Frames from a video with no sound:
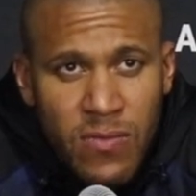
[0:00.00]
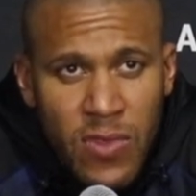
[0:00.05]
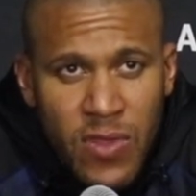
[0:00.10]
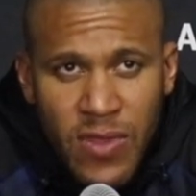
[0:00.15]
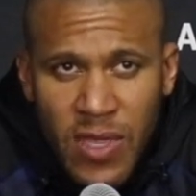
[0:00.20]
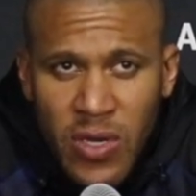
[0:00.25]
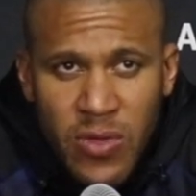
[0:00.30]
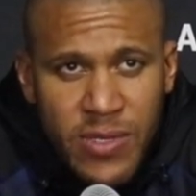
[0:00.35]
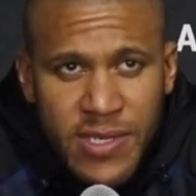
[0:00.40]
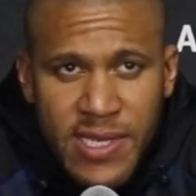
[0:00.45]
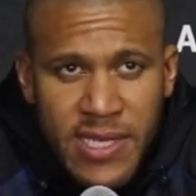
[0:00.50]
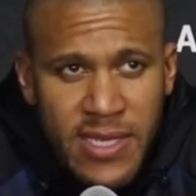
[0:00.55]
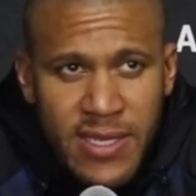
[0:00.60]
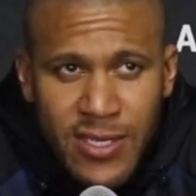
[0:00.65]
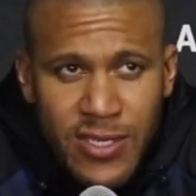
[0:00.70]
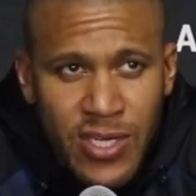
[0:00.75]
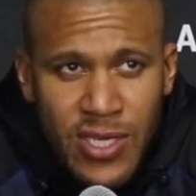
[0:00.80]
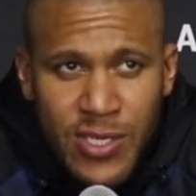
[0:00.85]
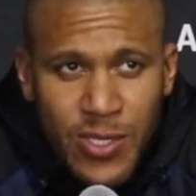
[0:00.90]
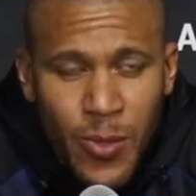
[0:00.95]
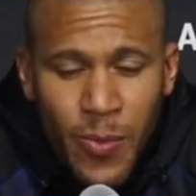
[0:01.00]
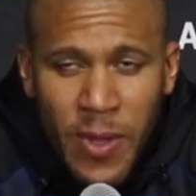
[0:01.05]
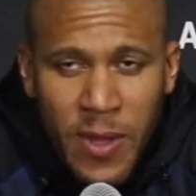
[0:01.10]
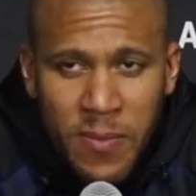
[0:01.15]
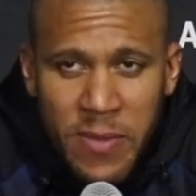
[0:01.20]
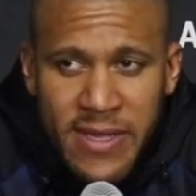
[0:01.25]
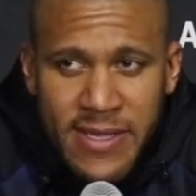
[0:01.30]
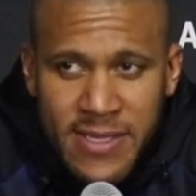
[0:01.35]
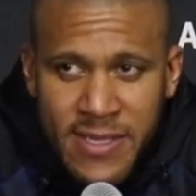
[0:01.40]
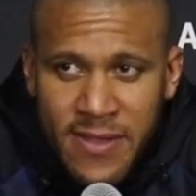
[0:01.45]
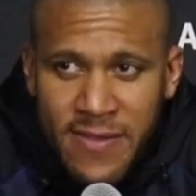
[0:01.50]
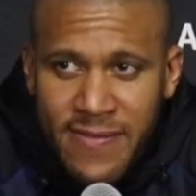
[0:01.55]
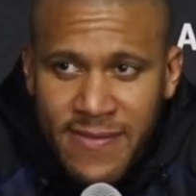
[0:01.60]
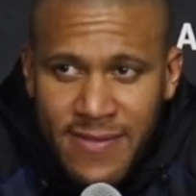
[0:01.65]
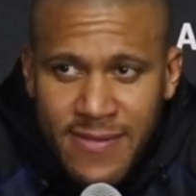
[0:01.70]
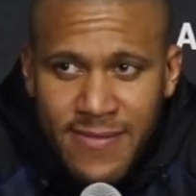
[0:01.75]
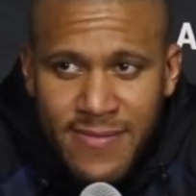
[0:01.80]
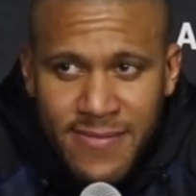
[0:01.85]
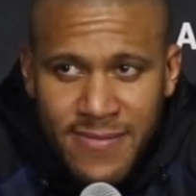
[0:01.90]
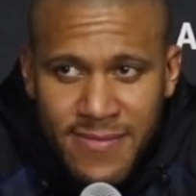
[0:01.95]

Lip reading: seriously, just about myself.